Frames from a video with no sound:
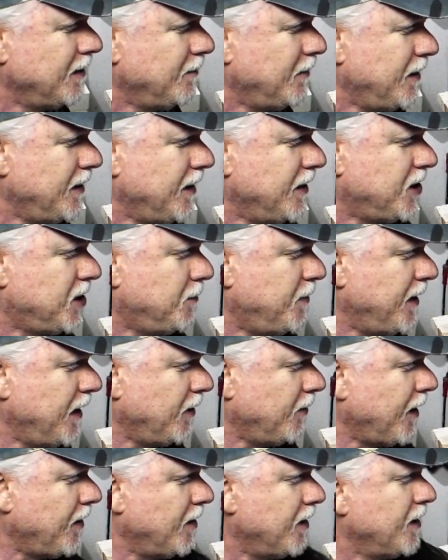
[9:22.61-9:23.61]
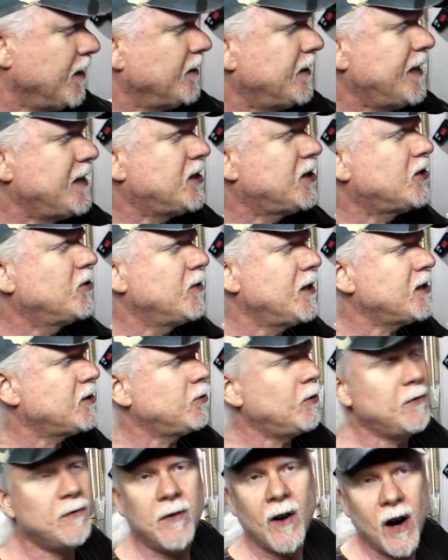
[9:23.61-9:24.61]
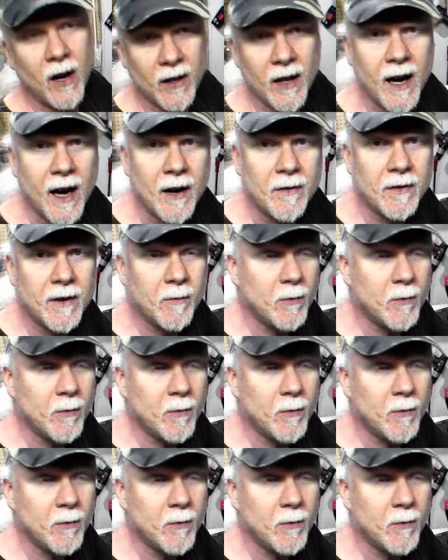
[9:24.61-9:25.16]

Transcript: but you spin it around, this will fall off.